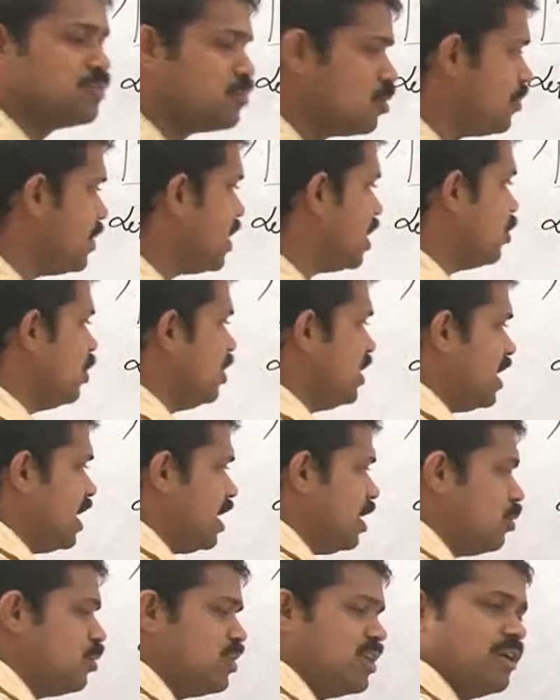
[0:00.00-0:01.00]
moving with
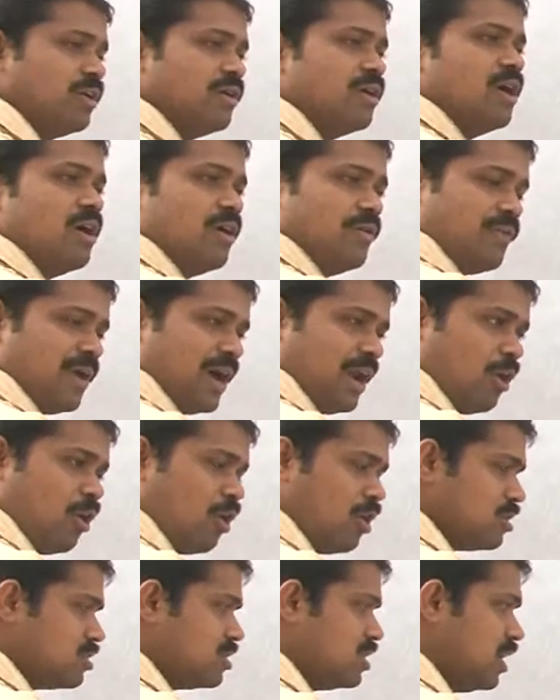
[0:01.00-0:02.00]
a unit
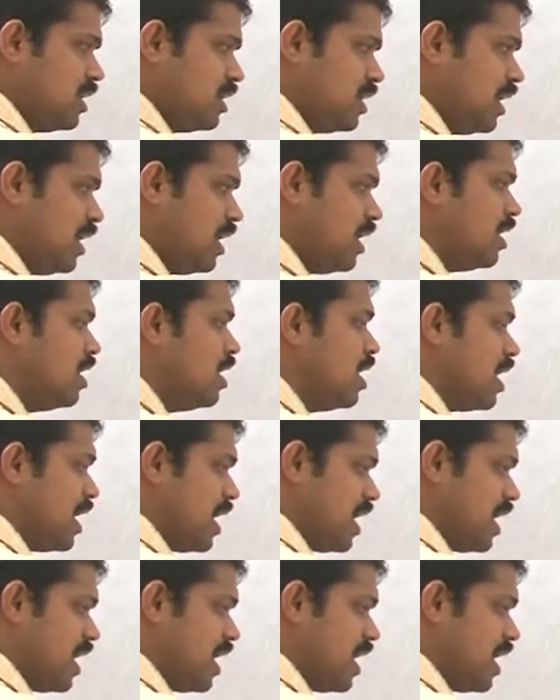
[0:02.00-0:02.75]
velocity